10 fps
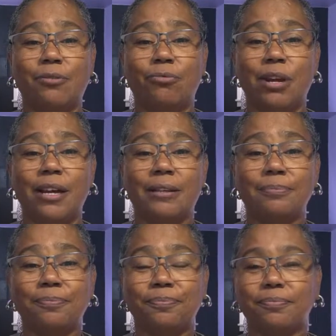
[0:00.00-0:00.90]
and
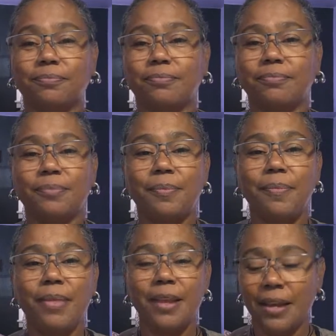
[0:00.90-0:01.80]
run.
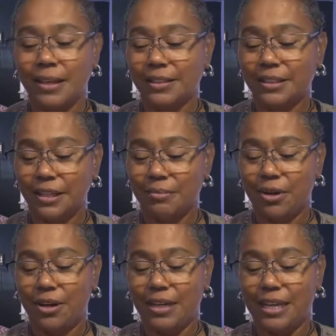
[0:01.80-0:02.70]
Some
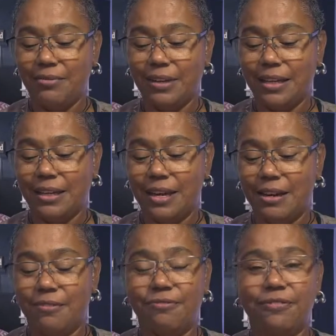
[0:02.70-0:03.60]
are even
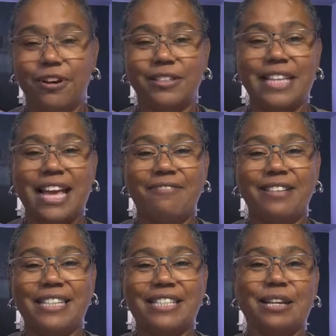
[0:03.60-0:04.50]
false
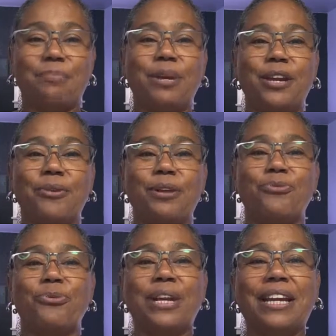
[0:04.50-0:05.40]
evidence
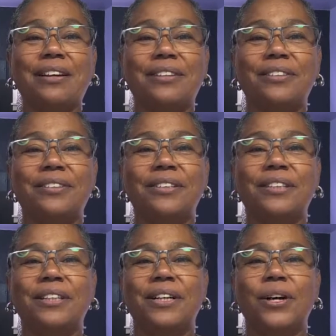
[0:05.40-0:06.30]
appearing real,
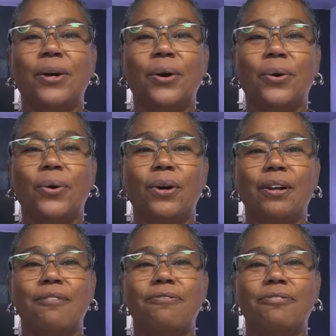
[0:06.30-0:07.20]

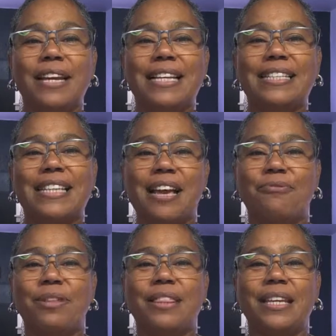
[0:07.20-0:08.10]
or face
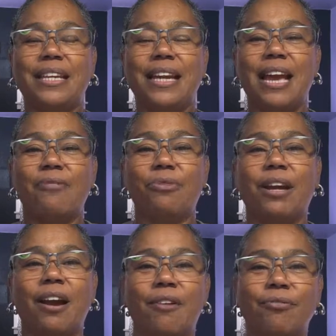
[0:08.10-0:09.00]
everything and
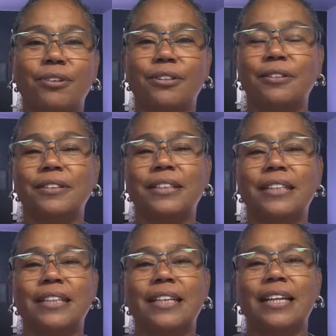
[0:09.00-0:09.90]
recover.
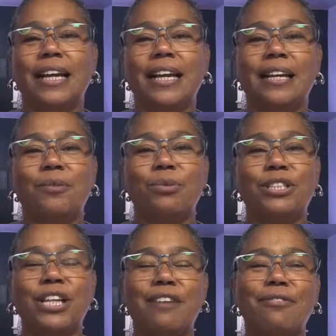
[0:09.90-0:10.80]
And
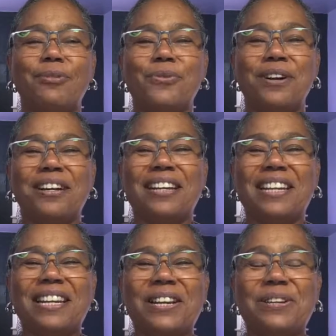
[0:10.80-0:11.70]
whichever
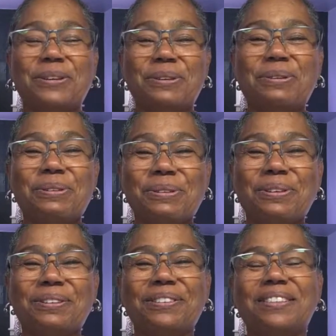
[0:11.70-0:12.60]
one you
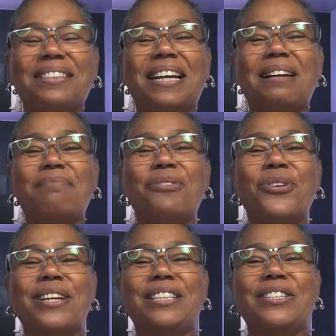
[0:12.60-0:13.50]
use, I'm
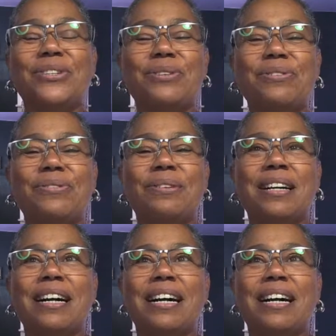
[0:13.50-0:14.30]
going to